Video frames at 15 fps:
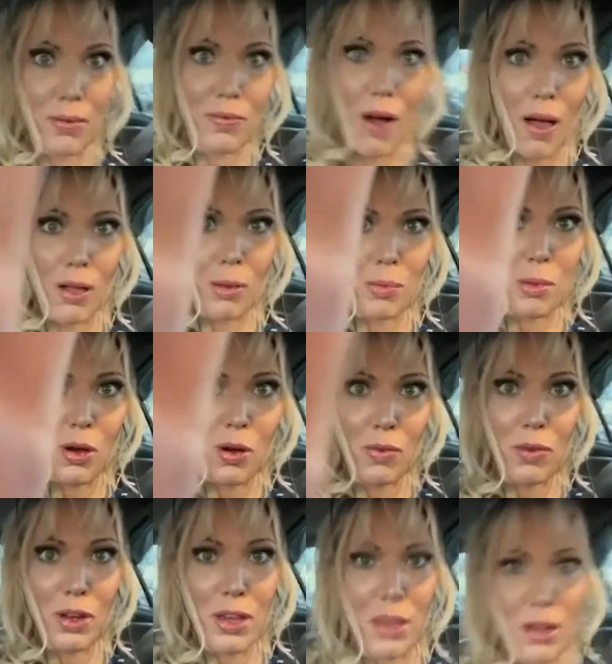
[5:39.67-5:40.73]
and followed me
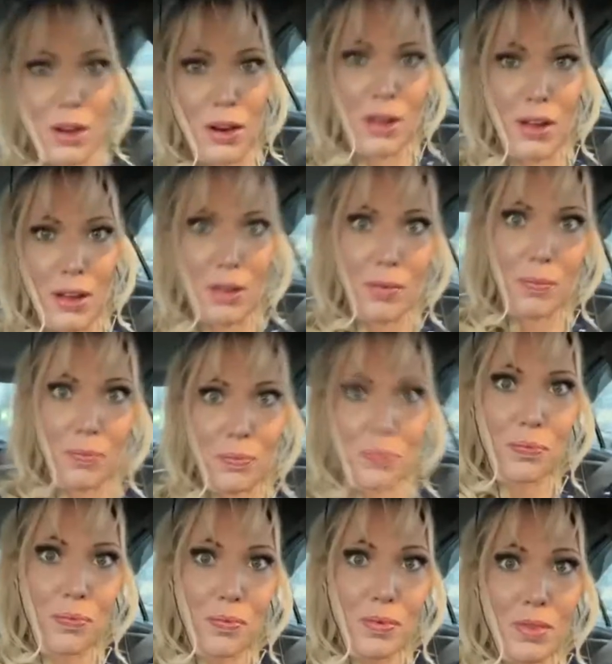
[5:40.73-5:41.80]
over here
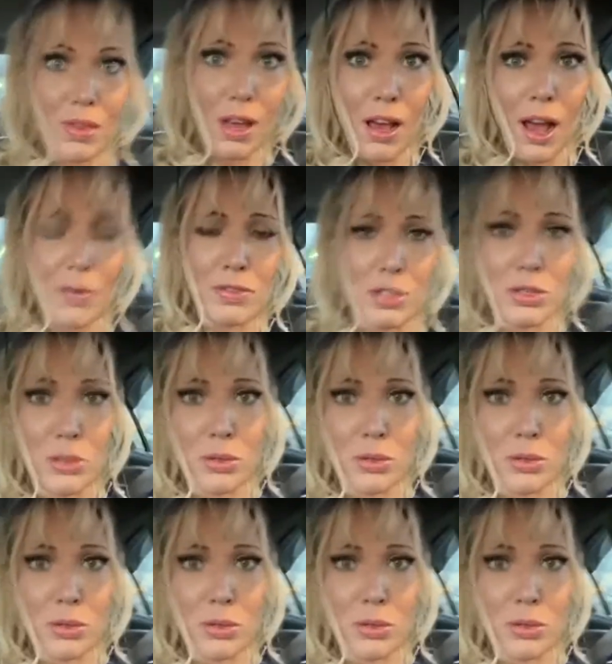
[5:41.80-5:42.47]
after